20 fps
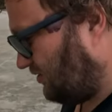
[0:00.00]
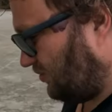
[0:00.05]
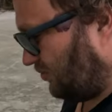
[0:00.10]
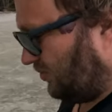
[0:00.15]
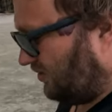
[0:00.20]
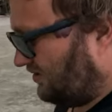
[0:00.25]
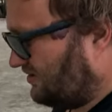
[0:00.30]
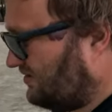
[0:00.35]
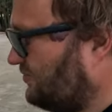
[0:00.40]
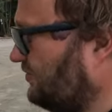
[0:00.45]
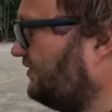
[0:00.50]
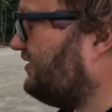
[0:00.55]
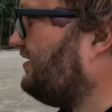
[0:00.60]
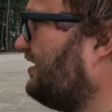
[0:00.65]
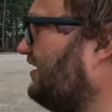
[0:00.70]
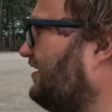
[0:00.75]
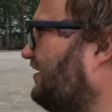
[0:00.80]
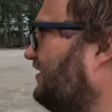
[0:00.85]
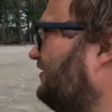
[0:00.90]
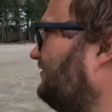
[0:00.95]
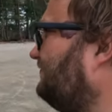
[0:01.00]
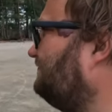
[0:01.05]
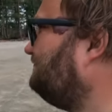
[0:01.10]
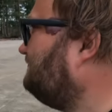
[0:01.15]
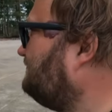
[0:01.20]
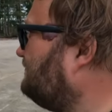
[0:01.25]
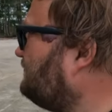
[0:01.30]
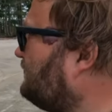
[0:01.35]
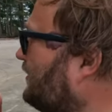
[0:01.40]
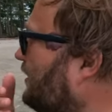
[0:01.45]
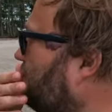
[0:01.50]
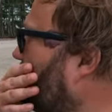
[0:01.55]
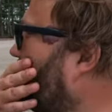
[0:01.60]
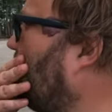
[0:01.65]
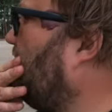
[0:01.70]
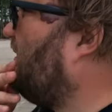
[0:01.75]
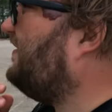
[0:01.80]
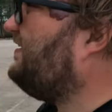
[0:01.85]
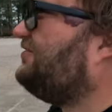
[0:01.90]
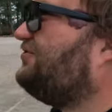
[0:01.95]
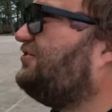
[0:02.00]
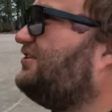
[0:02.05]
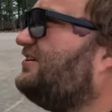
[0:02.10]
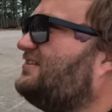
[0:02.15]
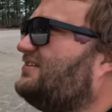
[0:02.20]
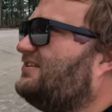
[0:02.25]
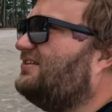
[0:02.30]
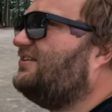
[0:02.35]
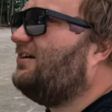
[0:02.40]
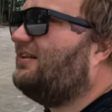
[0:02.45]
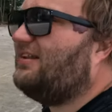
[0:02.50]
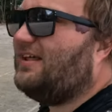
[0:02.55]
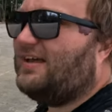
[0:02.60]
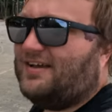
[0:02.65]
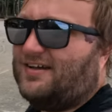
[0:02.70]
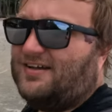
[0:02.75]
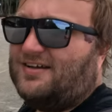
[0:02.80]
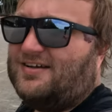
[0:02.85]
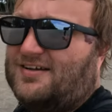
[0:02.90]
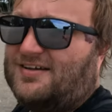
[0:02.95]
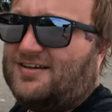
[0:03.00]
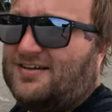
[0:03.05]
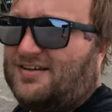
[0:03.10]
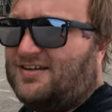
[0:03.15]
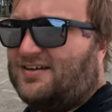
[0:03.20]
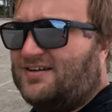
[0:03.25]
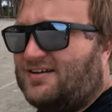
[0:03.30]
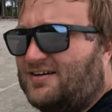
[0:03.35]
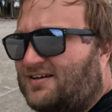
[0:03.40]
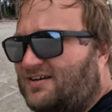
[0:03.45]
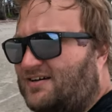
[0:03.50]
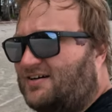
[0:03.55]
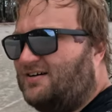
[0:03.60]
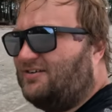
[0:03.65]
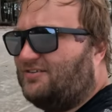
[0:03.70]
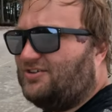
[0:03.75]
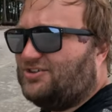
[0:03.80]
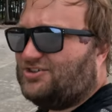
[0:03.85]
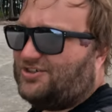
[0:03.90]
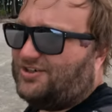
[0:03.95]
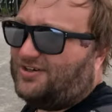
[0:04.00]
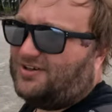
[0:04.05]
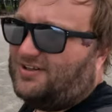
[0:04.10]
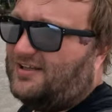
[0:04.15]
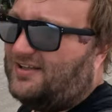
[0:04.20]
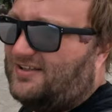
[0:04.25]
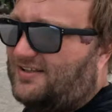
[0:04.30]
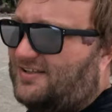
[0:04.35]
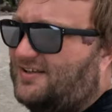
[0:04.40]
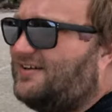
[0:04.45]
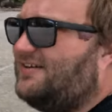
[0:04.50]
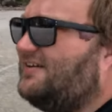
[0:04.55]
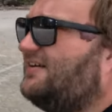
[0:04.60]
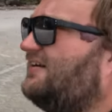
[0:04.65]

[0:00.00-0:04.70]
the ones with the pine trees, you know, like on the shoreline.